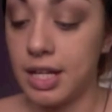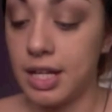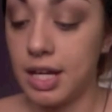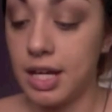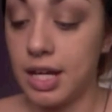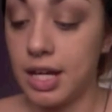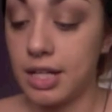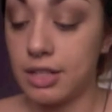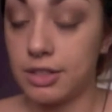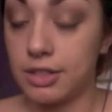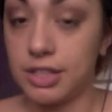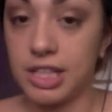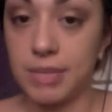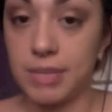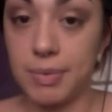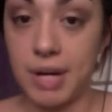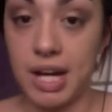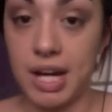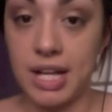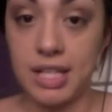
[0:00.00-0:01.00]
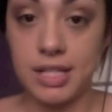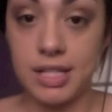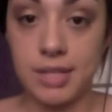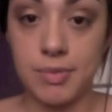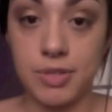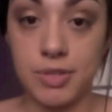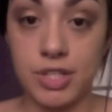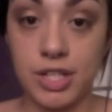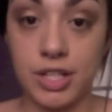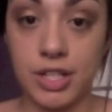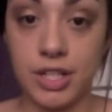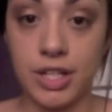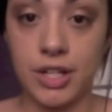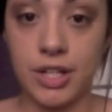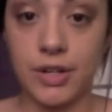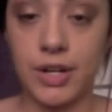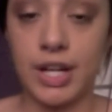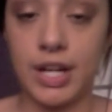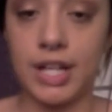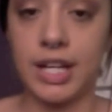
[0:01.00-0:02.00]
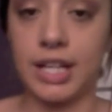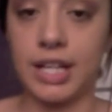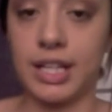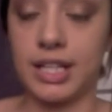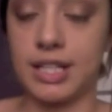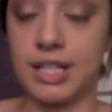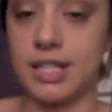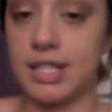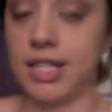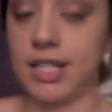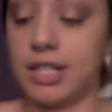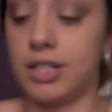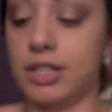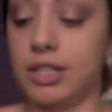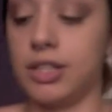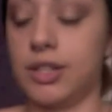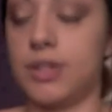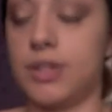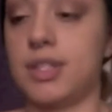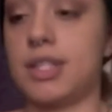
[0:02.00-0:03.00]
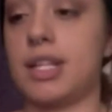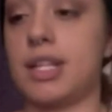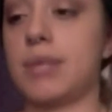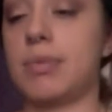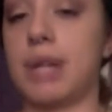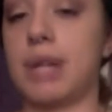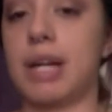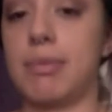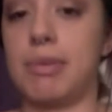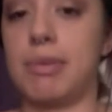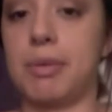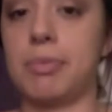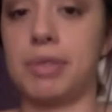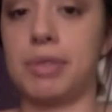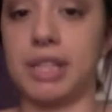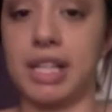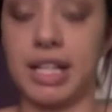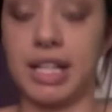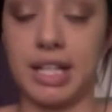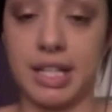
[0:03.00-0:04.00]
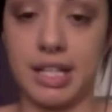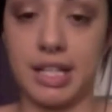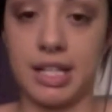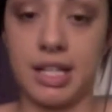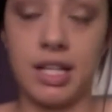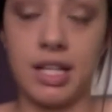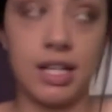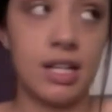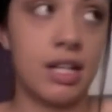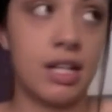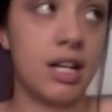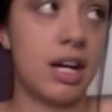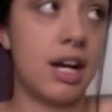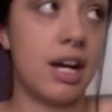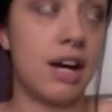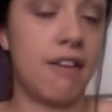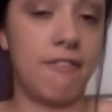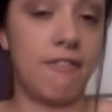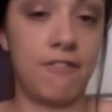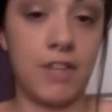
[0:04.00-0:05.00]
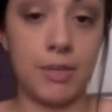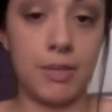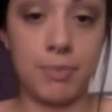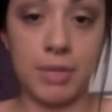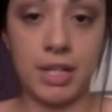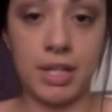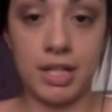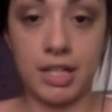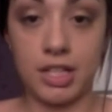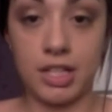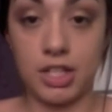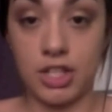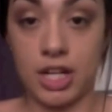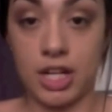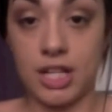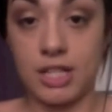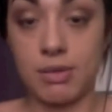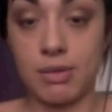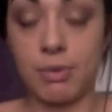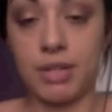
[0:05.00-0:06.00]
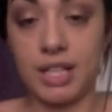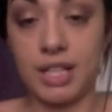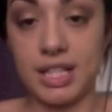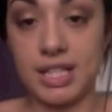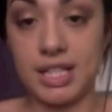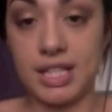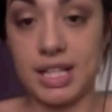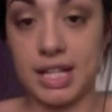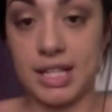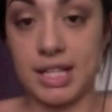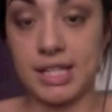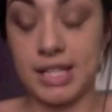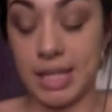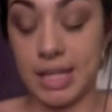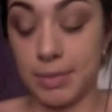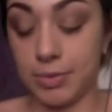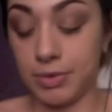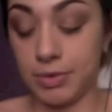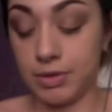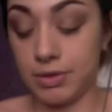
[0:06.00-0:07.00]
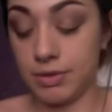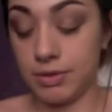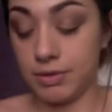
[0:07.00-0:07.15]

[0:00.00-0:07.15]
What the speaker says: underneath my eyes, so I'm just going to go ahead and conceal using my Maybelline Fit Me in the shade 20 Sand Sable.